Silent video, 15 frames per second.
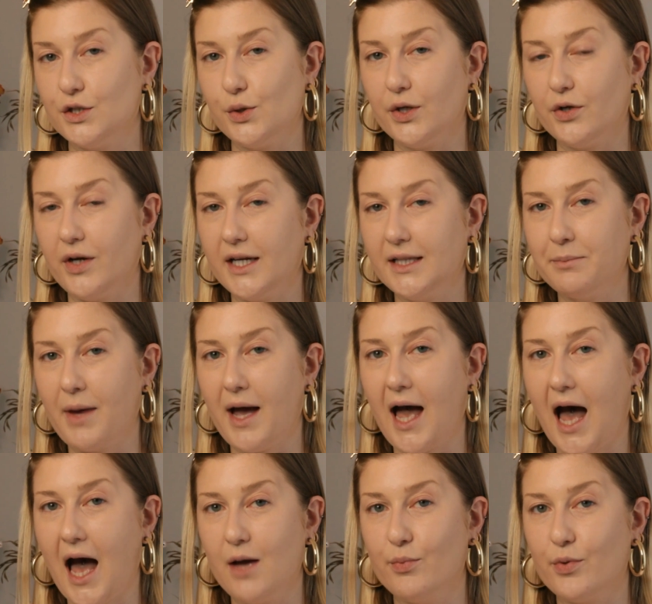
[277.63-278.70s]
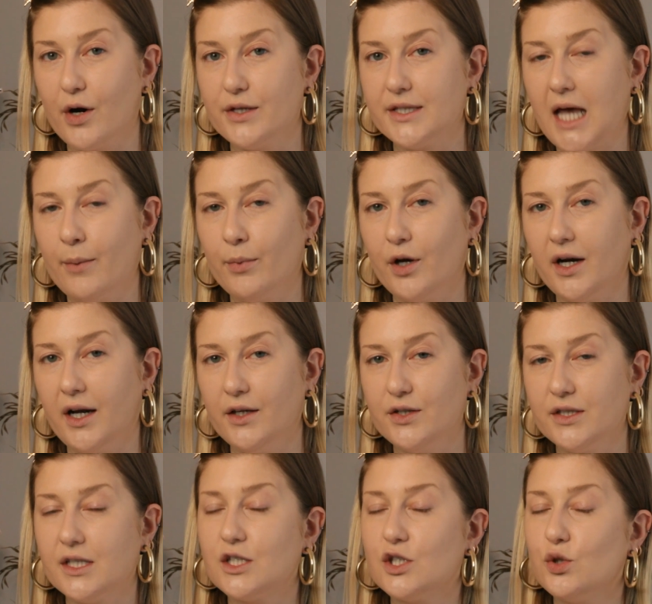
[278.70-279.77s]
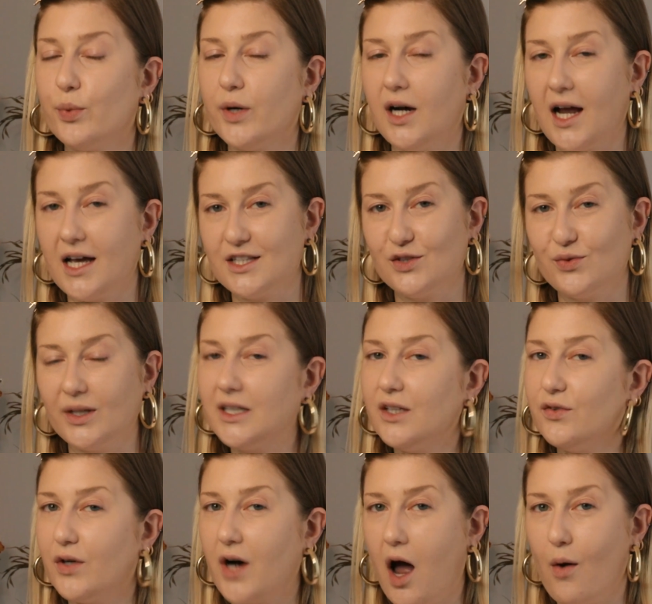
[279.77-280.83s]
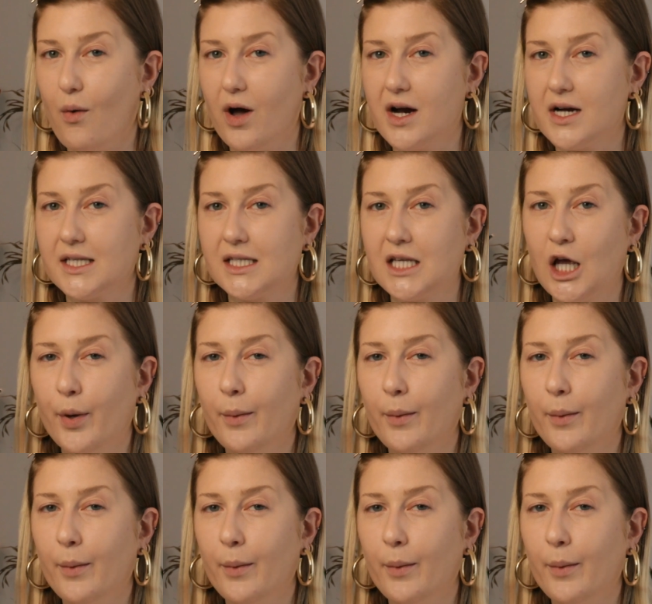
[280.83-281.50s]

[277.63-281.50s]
To create my eyebrows, I'm gonna use the Superlast 24 Hours